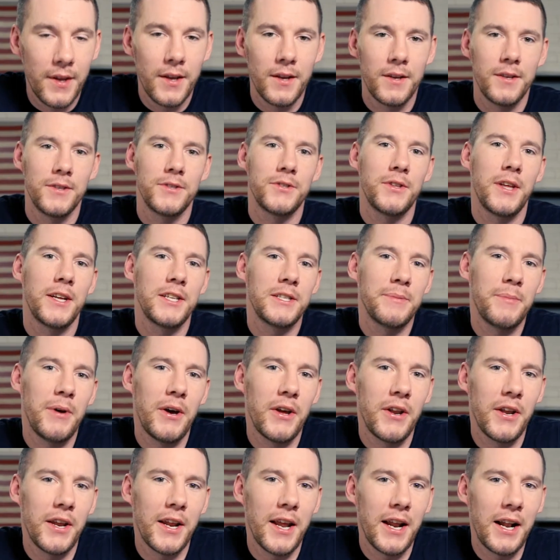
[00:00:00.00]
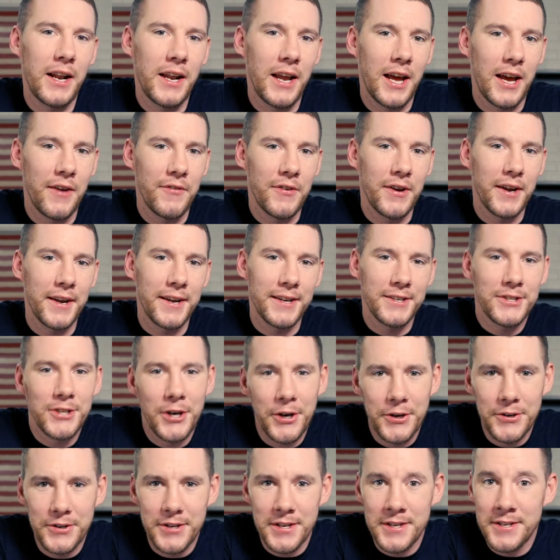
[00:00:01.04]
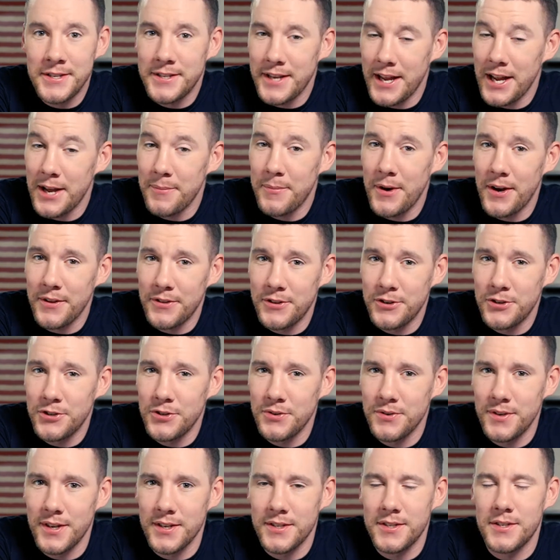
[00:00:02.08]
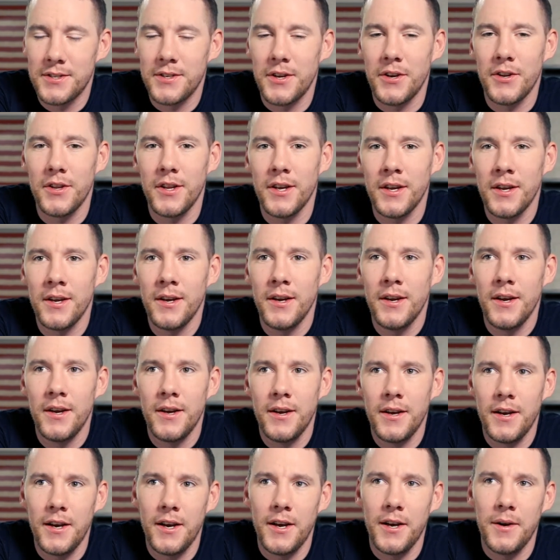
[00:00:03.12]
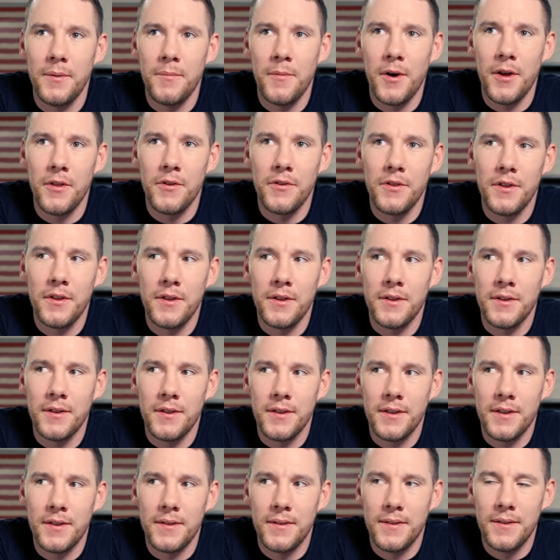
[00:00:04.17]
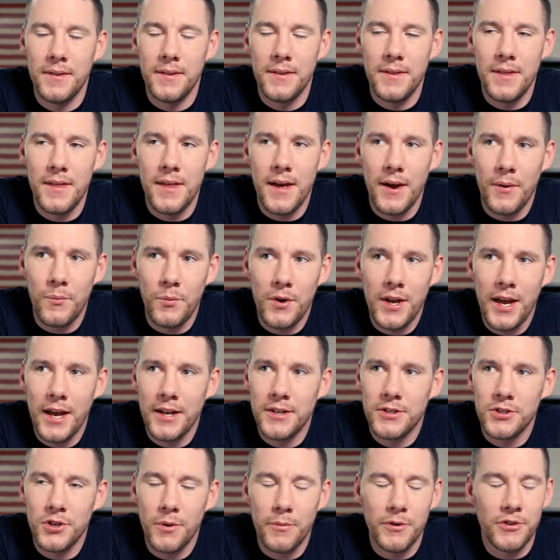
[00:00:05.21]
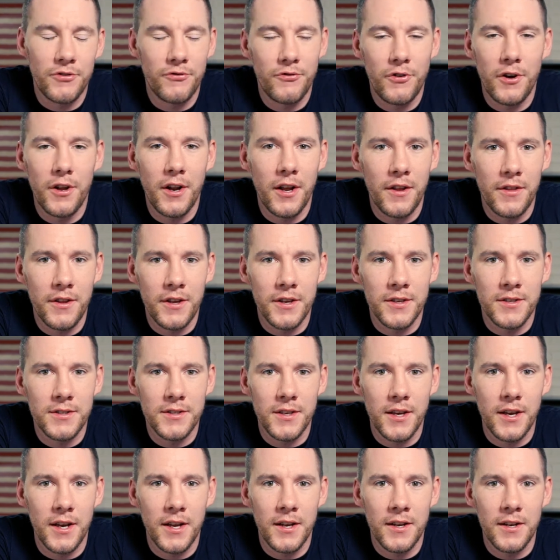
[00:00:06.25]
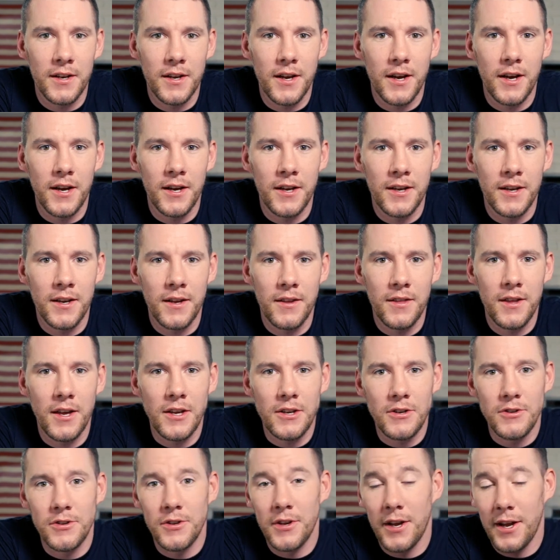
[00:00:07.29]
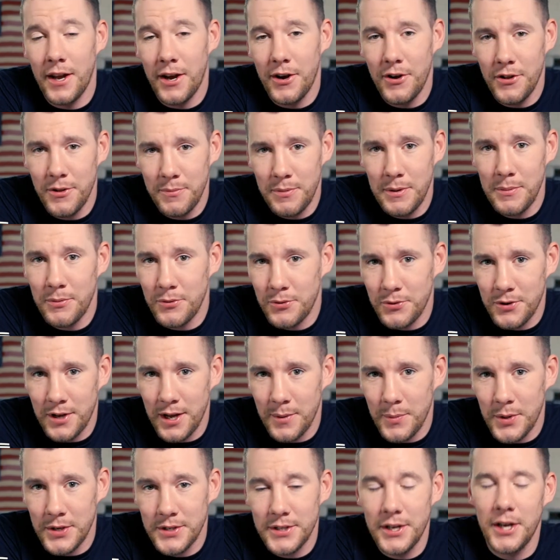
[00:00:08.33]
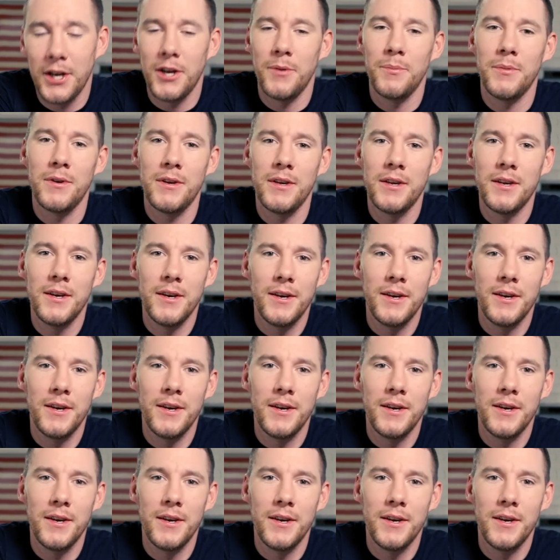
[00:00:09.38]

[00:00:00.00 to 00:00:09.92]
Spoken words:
So that's about it. I didn't have like a ton to say about the shoot necessarily, other than we had so much fun on this, and I thank you to all the people who came out to help me,